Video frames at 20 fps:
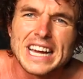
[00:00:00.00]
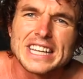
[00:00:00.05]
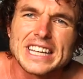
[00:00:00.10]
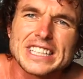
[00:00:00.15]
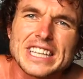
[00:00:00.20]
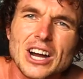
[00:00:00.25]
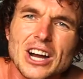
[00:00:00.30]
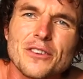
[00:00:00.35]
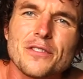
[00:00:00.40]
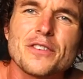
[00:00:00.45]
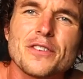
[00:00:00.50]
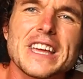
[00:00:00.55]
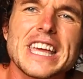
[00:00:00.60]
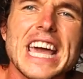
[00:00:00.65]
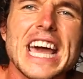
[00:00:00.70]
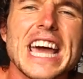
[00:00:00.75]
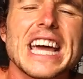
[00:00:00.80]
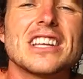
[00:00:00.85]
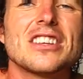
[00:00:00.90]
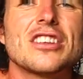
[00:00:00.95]
And don't
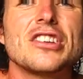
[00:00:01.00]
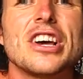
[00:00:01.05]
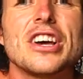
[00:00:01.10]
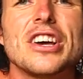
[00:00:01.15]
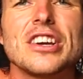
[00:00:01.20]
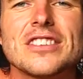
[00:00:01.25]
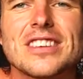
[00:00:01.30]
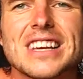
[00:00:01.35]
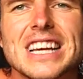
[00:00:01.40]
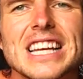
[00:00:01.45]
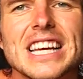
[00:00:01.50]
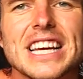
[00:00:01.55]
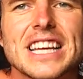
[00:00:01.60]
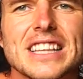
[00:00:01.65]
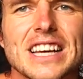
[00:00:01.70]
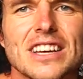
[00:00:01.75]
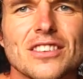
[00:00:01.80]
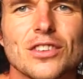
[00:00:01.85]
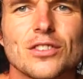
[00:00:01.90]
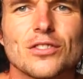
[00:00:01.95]
forget to
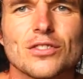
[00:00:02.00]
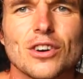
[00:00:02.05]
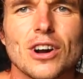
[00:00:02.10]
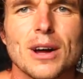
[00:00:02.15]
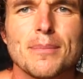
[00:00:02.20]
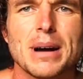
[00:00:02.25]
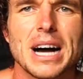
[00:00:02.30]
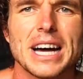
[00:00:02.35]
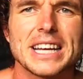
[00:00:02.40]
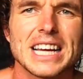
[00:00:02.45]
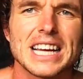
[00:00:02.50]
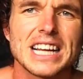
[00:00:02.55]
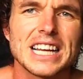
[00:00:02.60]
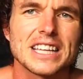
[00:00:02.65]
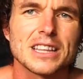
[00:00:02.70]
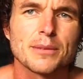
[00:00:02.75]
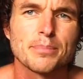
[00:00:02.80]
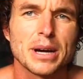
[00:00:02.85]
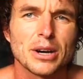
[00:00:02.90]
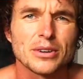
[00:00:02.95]
click that subscribe button and
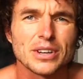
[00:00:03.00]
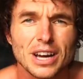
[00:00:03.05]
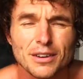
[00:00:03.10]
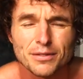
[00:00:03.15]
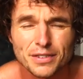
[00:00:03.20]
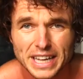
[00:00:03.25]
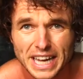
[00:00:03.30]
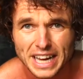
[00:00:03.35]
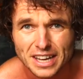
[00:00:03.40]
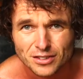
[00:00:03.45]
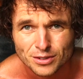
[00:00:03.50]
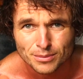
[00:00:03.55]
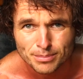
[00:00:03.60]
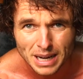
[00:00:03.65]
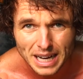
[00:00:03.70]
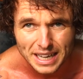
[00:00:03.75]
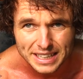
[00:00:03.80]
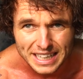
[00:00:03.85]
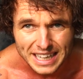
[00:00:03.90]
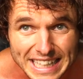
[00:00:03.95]
click the bell notification
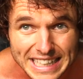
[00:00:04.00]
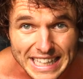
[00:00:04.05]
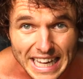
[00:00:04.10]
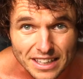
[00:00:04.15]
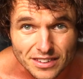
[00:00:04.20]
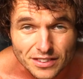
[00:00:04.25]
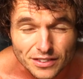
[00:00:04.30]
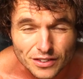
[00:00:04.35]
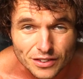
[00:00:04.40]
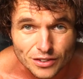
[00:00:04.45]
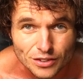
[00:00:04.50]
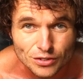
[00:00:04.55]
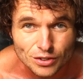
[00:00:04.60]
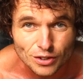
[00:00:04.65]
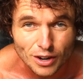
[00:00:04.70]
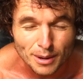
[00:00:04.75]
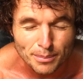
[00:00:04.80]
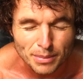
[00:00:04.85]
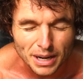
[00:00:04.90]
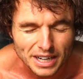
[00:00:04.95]
button next to the
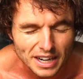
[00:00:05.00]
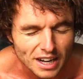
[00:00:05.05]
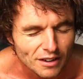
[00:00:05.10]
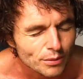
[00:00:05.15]
subscribe button.